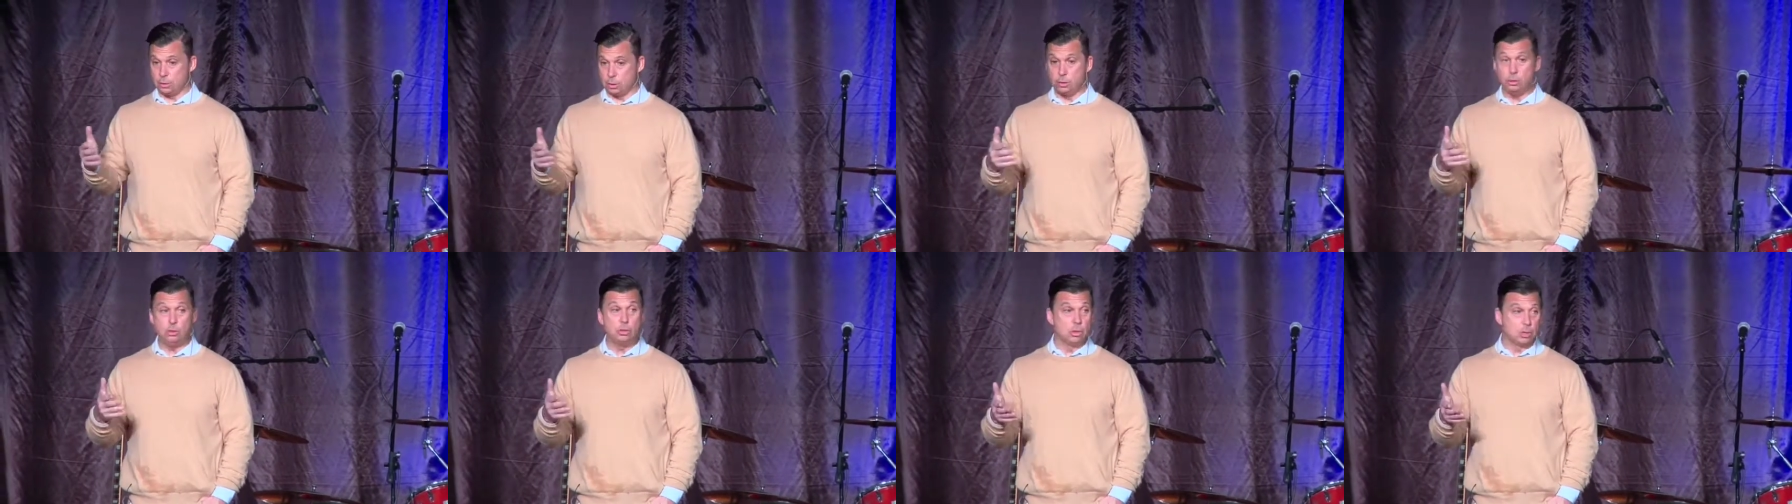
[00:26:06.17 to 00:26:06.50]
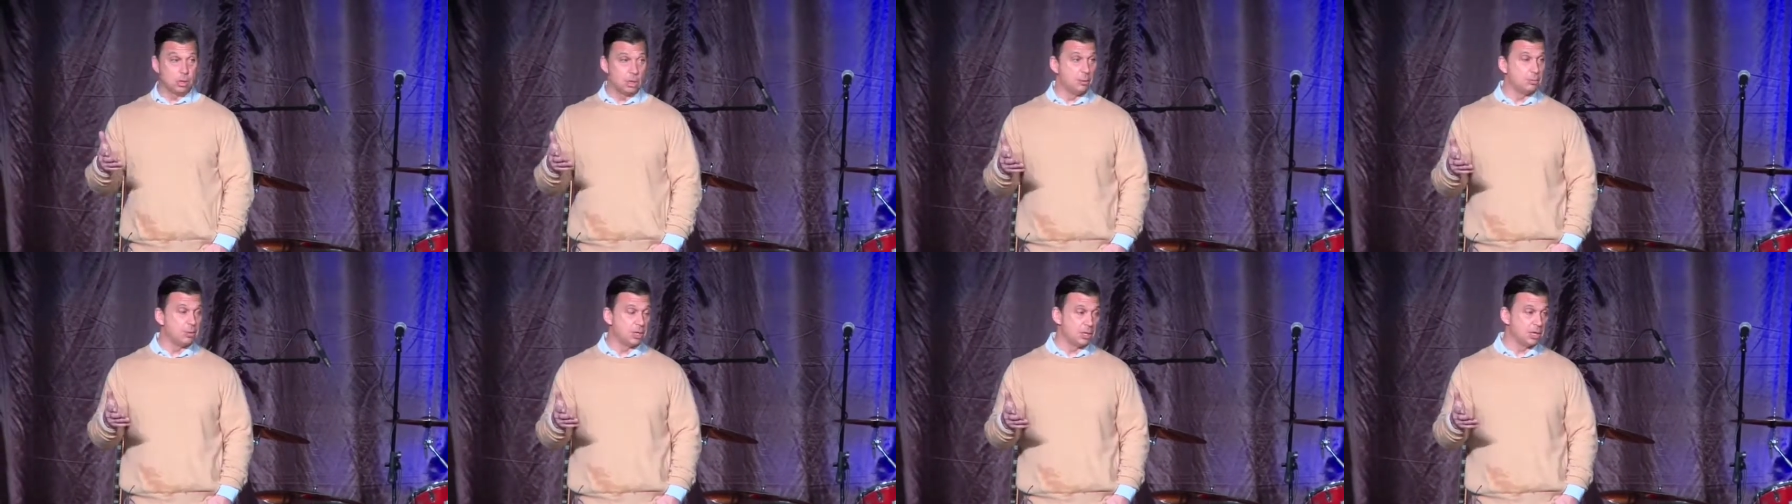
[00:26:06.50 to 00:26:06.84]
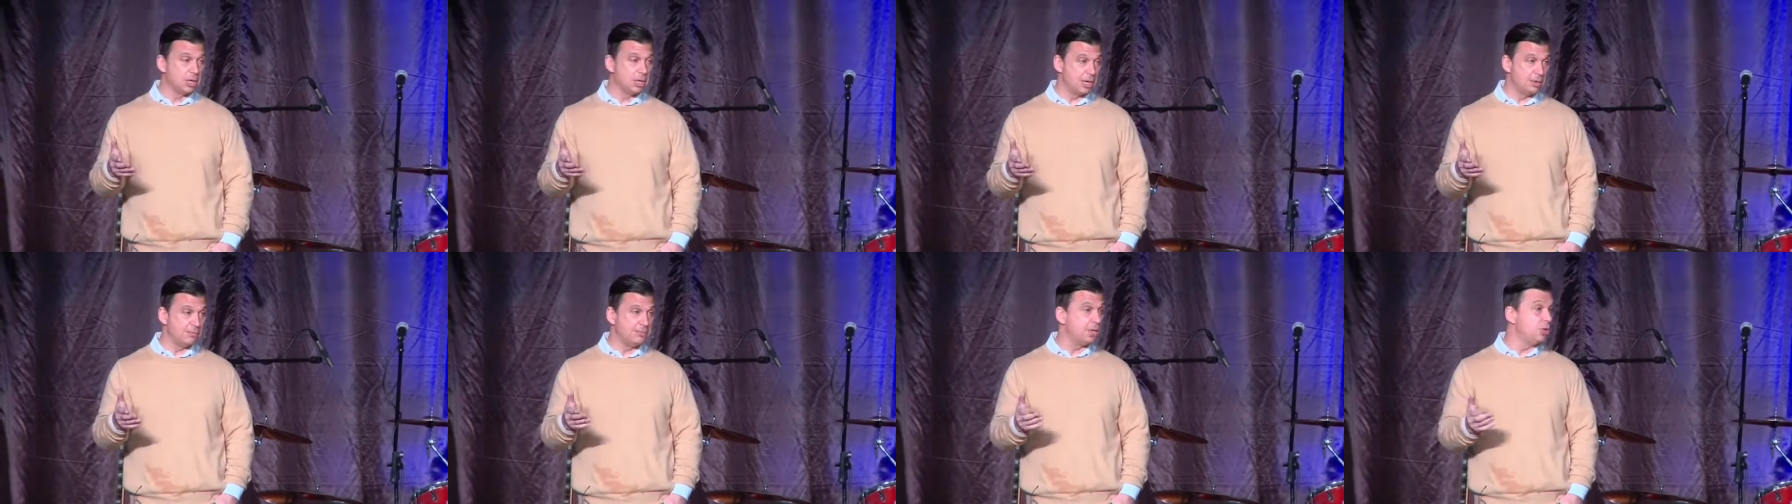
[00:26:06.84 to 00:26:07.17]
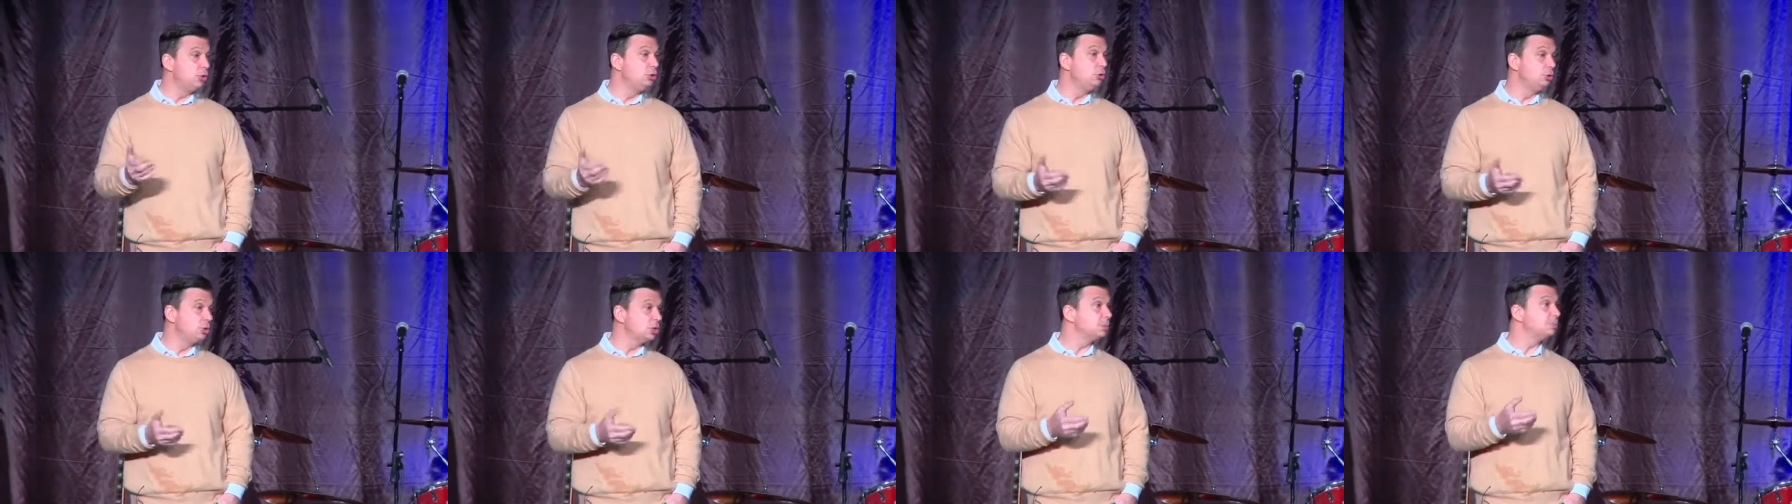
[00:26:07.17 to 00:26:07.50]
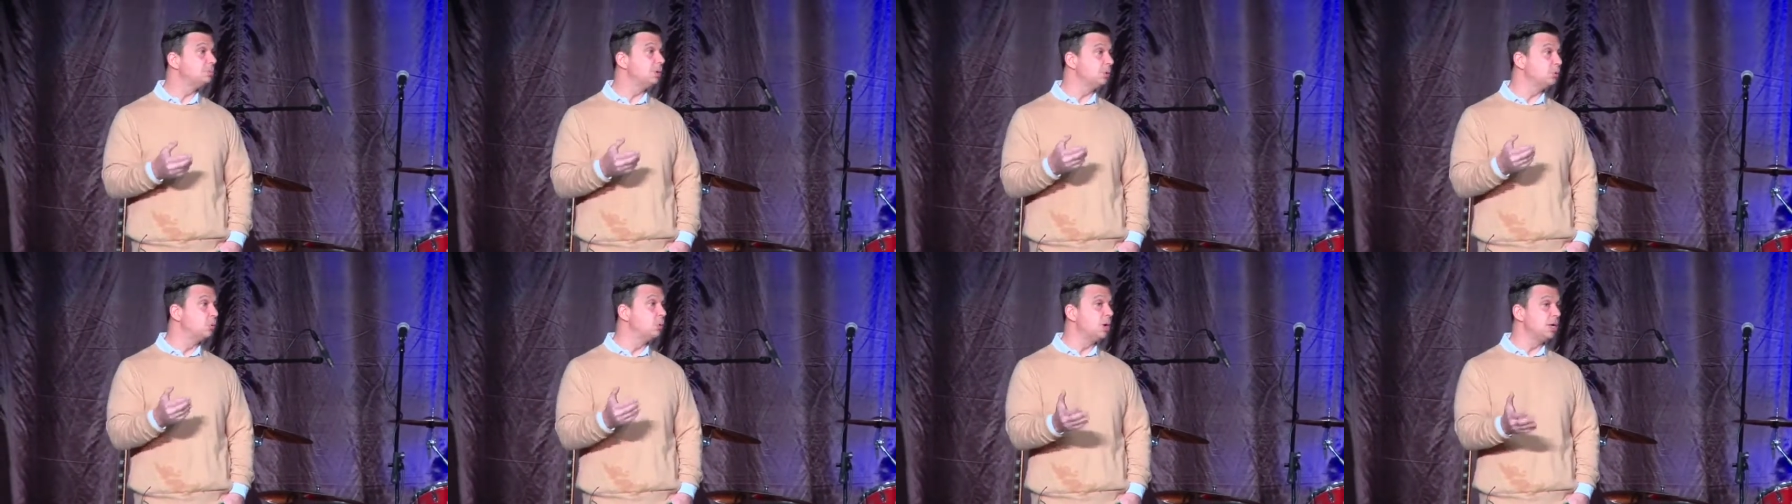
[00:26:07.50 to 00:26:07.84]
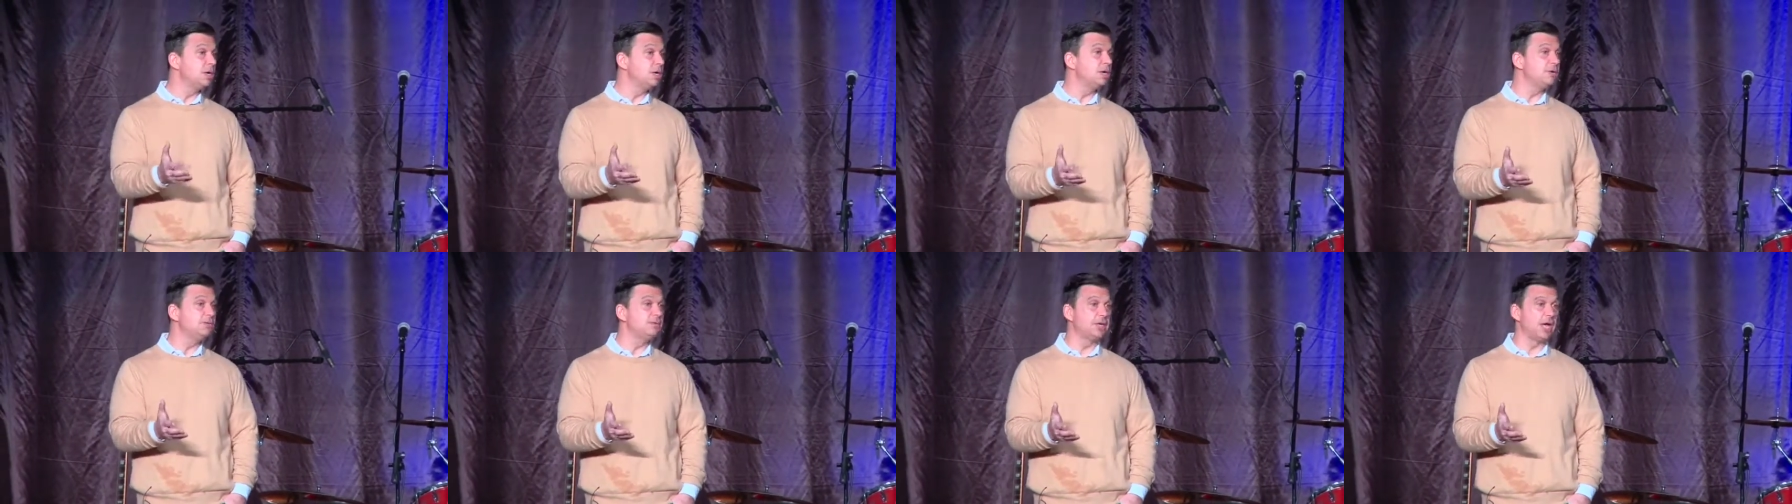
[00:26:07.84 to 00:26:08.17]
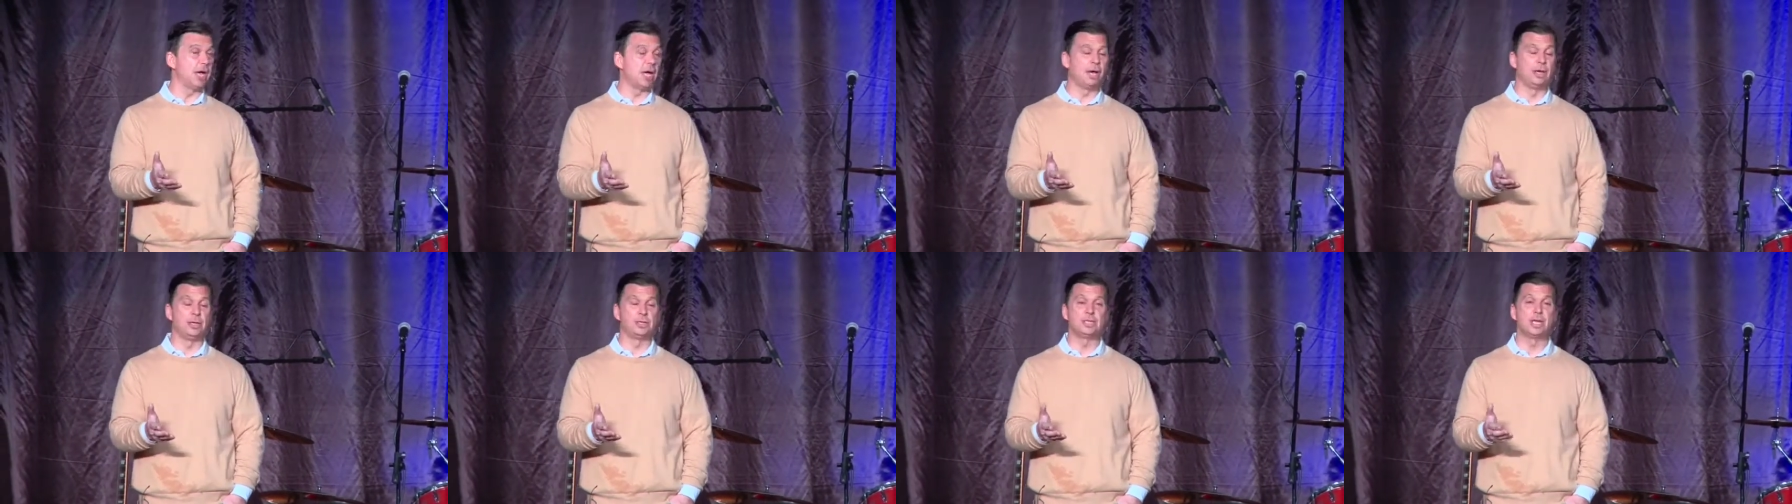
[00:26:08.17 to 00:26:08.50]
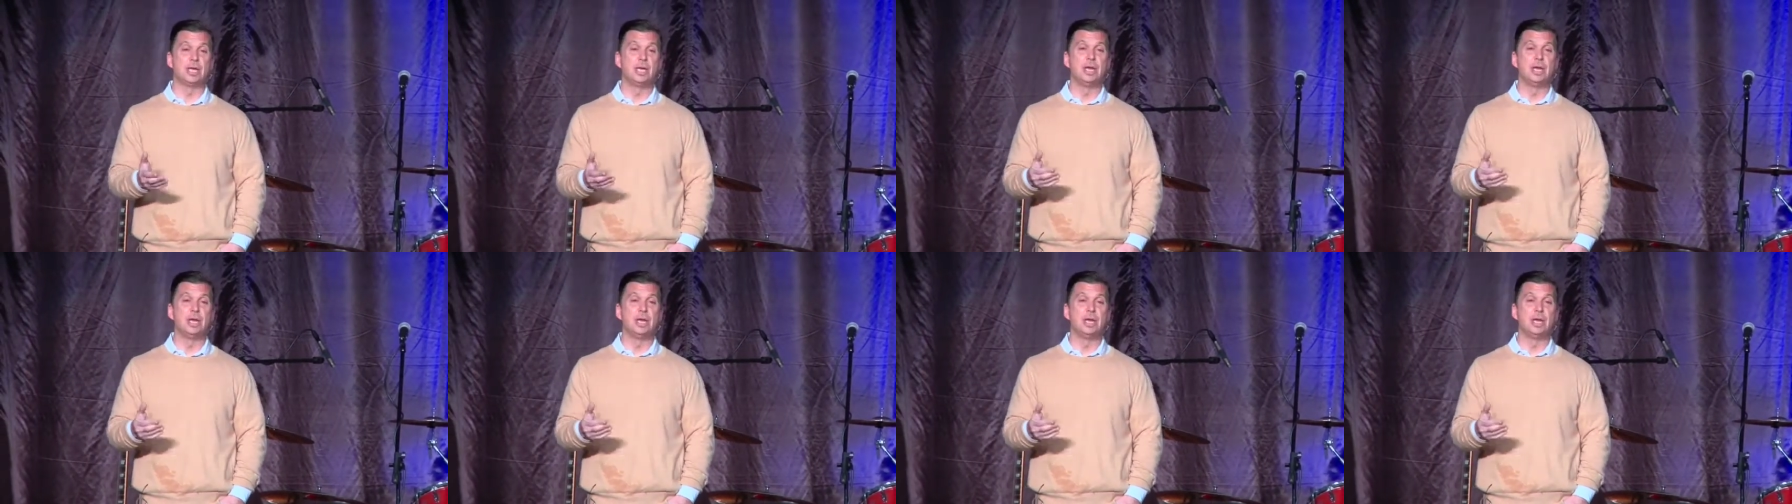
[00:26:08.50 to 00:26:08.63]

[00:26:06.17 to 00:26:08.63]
you can come get a gift, and you just pick one gift out,